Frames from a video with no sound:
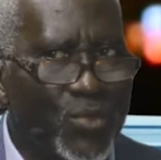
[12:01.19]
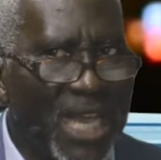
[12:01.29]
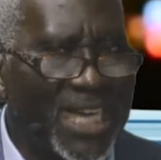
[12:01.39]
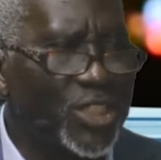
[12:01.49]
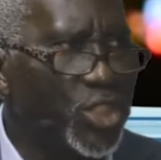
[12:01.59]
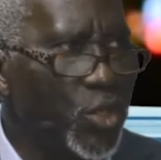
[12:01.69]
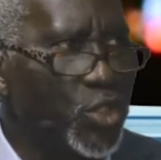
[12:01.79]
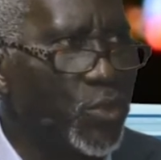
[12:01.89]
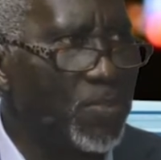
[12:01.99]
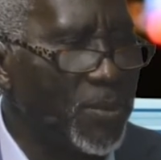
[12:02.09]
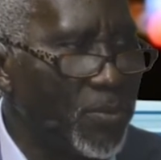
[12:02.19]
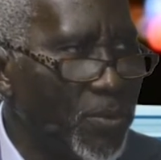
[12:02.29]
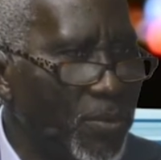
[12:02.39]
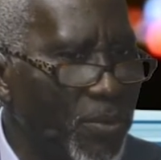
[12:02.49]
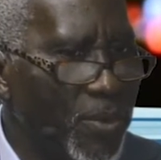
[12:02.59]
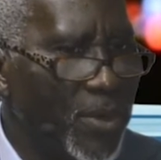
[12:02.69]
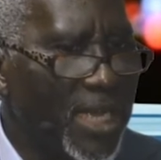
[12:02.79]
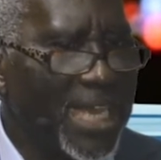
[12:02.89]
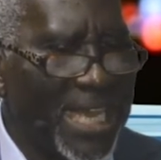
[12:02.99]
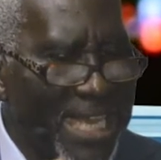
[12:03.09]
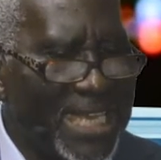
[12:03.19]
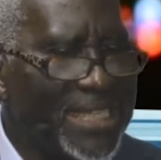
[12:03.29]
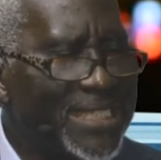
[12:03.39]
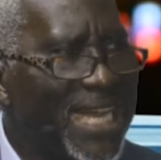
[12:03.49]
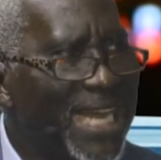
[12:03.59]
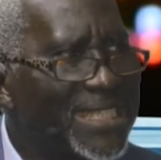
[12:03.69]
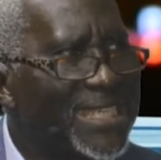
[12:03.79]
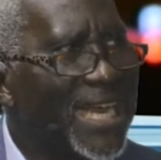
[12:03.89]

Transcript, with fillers: we can show to people is that